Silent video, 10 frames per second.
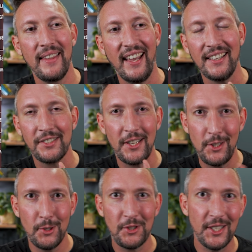And say,
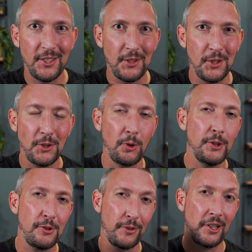use this as the
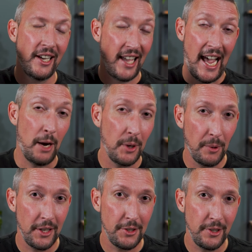source for like how we
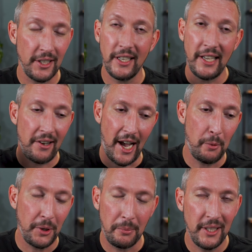want to do it. And now
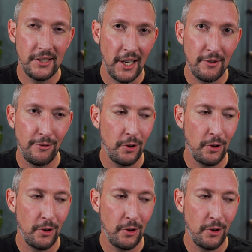output me 10